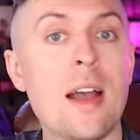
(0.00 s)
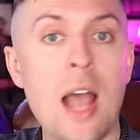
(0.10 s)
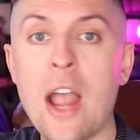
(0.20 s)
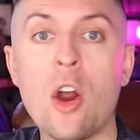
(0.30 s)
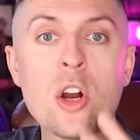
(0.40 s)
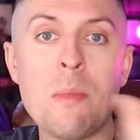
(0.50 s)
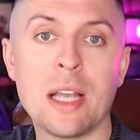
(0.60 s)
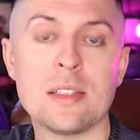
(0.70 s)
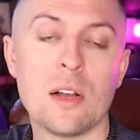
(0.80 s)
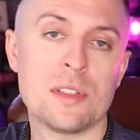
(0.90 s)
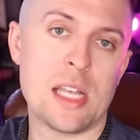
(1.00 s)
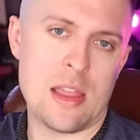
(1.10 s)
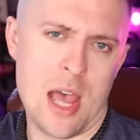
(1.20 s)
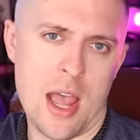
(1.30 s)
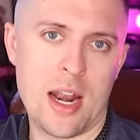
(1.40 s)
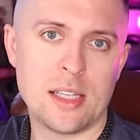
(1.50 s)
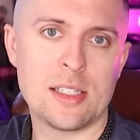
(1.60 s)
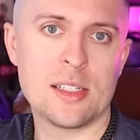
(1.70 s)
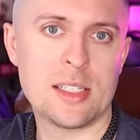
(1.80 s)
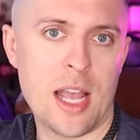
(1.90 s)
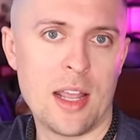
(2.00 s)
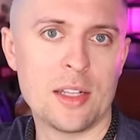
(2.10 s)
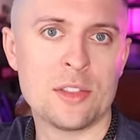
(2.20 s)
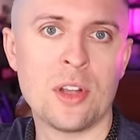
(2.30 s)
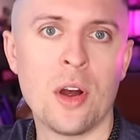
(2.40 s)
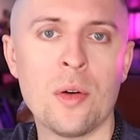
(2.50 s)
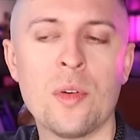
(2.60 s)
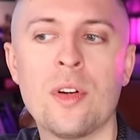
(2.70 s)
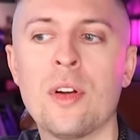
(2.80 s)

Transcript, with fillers: I heard myself say that and I still said it, so.